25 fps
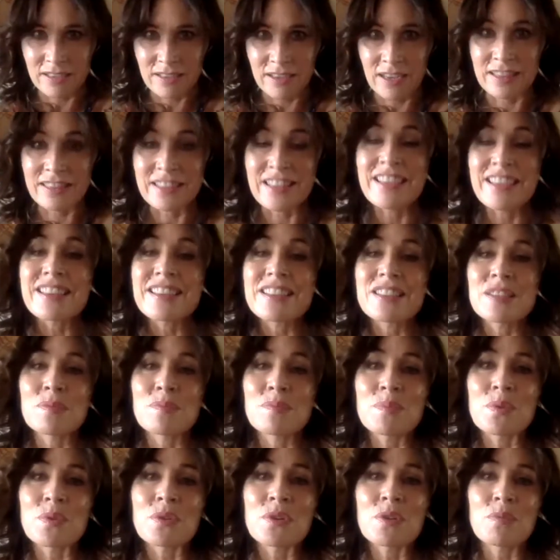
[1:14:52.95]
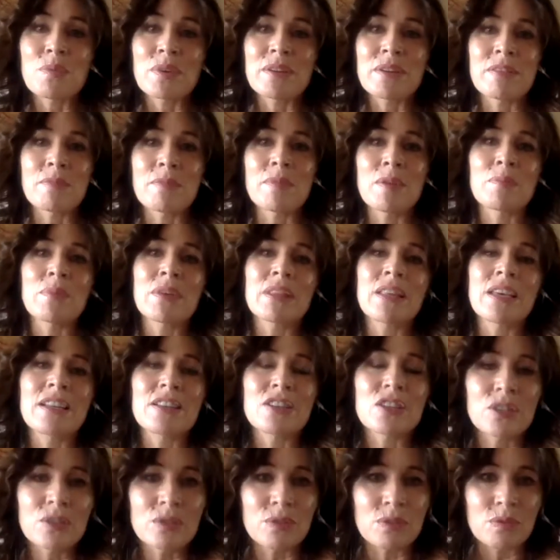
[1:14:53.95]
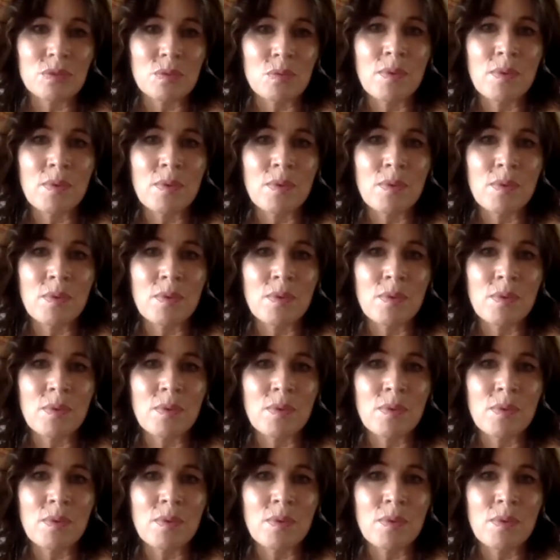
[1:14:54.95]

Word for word: I think it's important we remember that too.